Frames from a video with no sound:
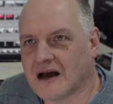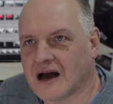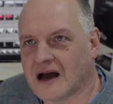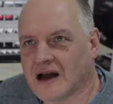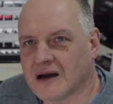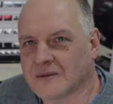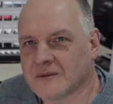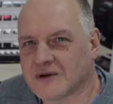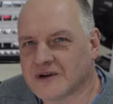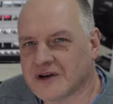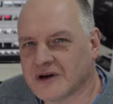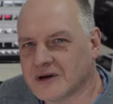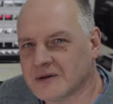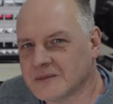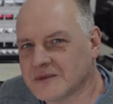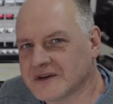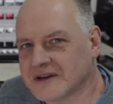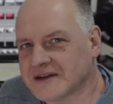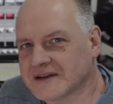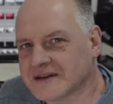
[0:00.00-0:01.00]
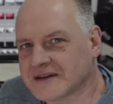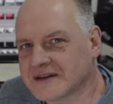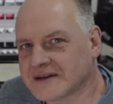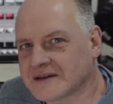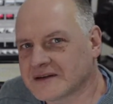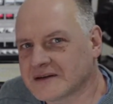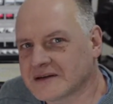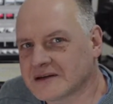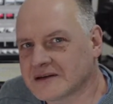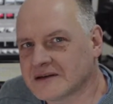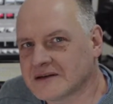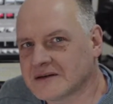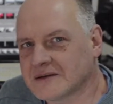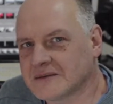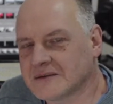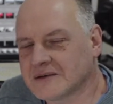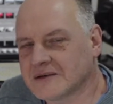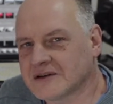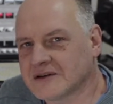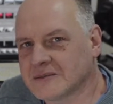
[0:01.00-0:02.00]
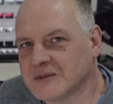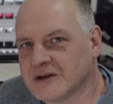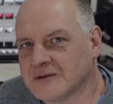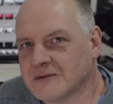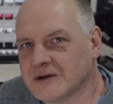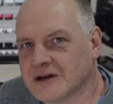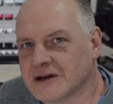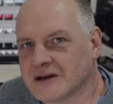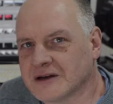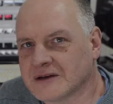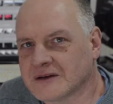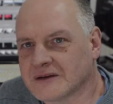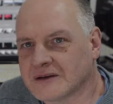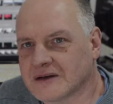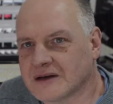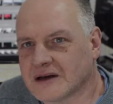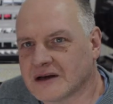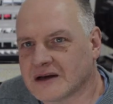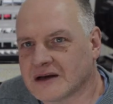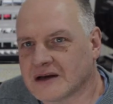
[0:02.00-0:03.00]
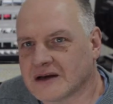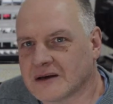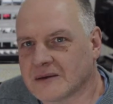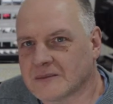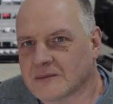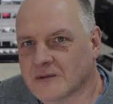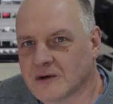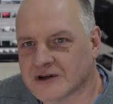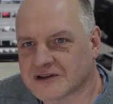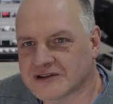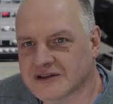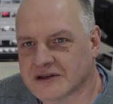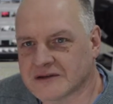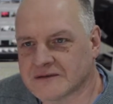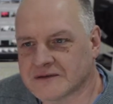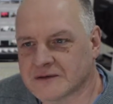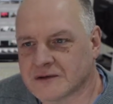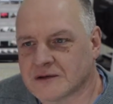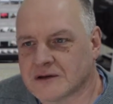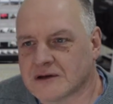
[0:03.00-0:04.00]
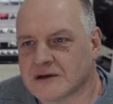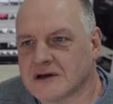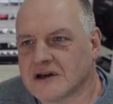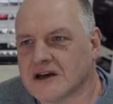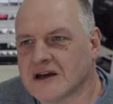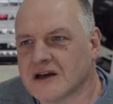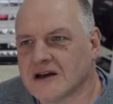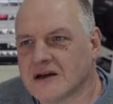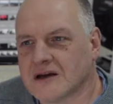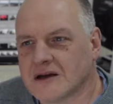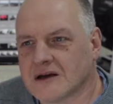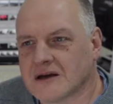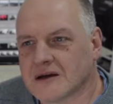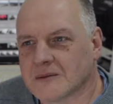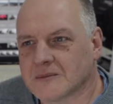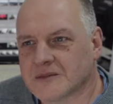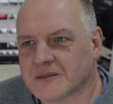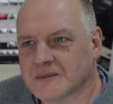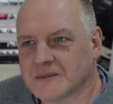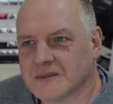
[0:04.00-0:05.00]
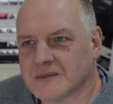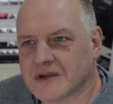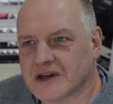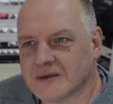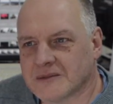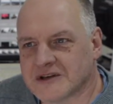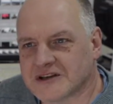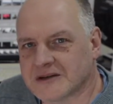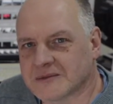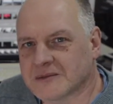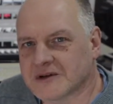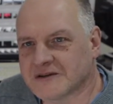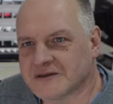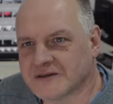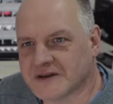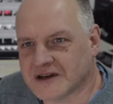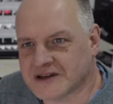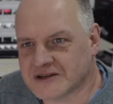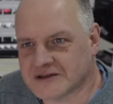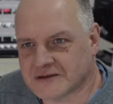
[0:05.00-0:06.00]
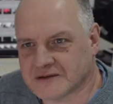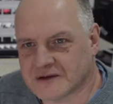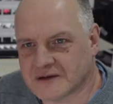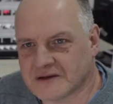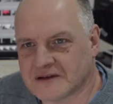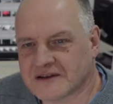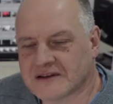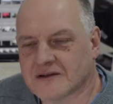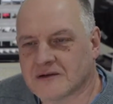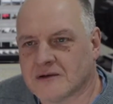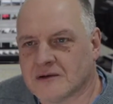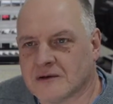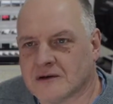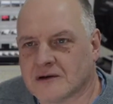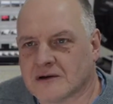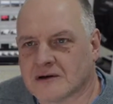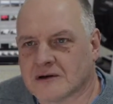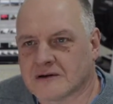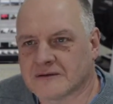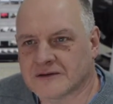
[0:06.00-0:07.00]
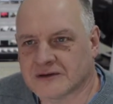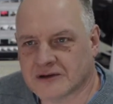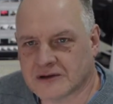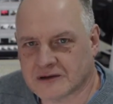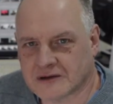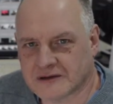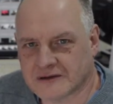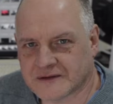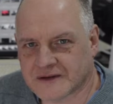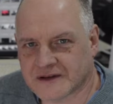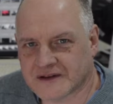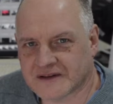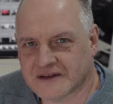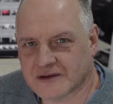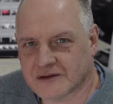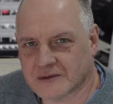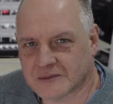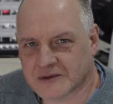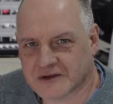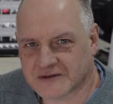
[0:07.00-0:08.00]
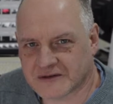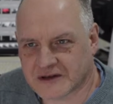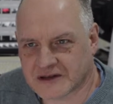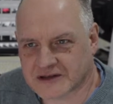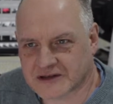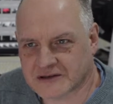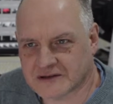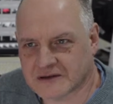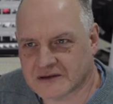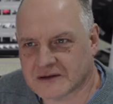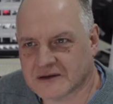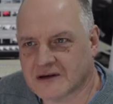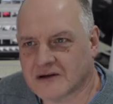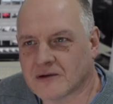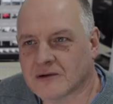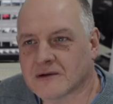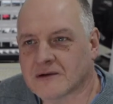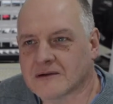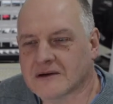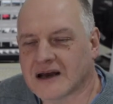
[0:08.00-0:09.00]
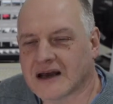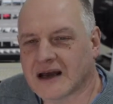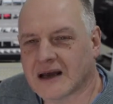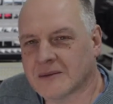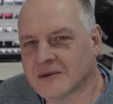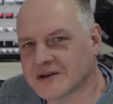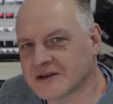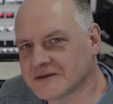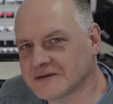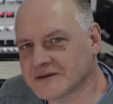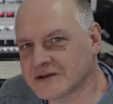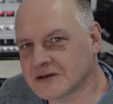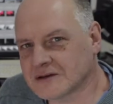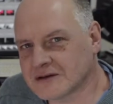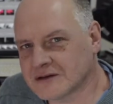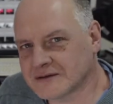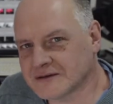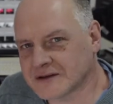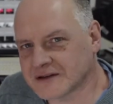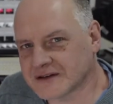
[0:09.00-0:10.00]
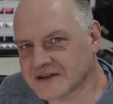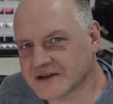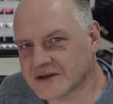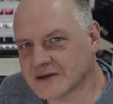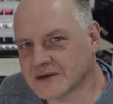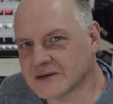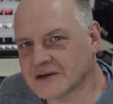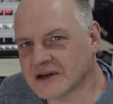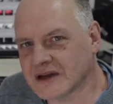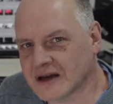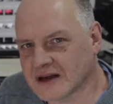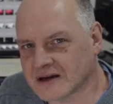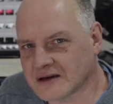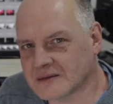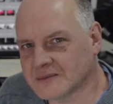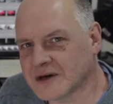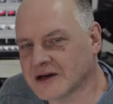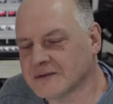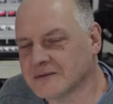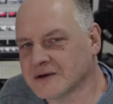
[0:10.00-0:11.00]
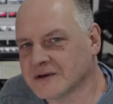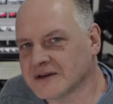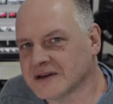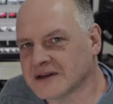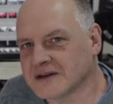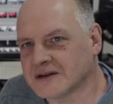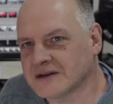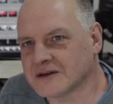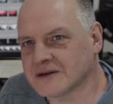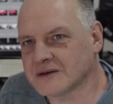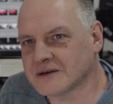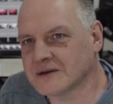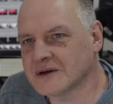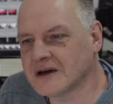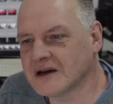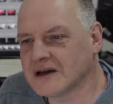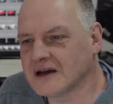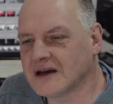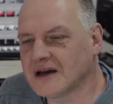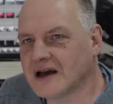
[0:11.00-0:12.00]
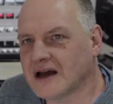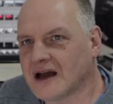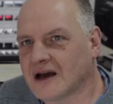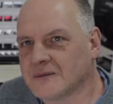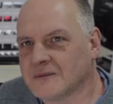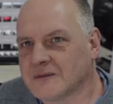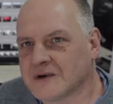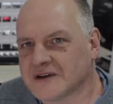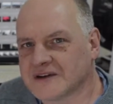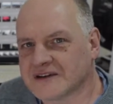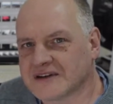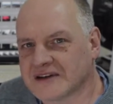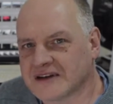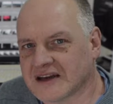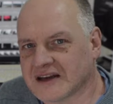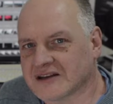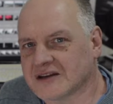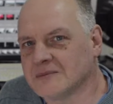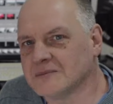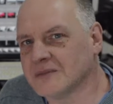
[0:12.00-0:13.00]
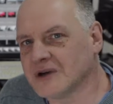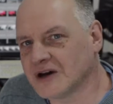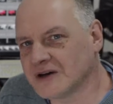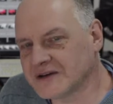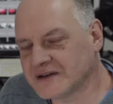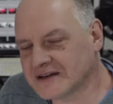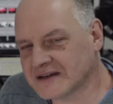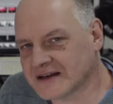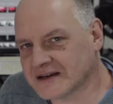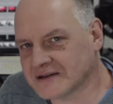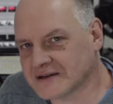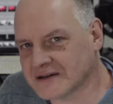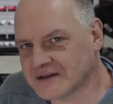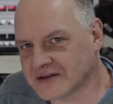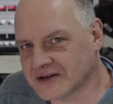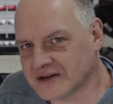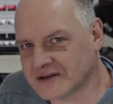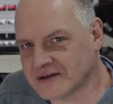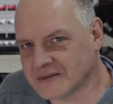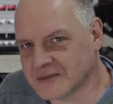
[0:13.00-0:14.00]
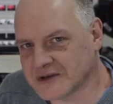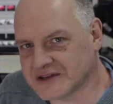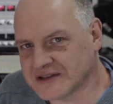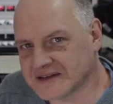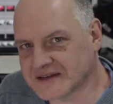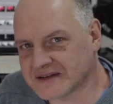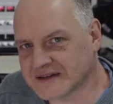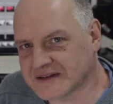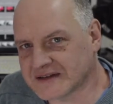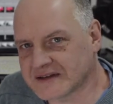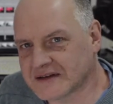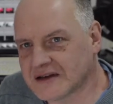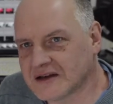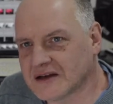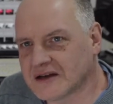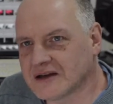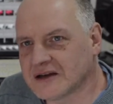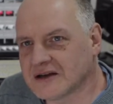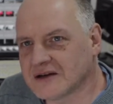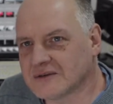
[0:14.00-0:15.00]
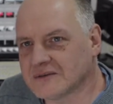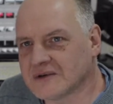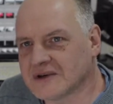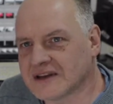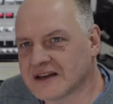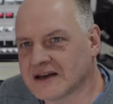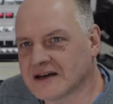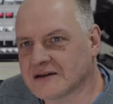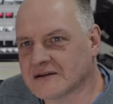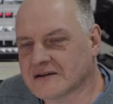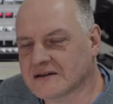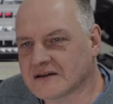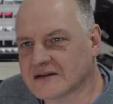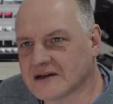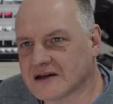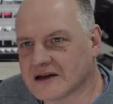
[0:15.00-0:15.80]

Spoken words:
I would hope this to be worth watching for imaging professionals or photographers who are professional or amateur photographers who care about what they do and want to get the most out of their images without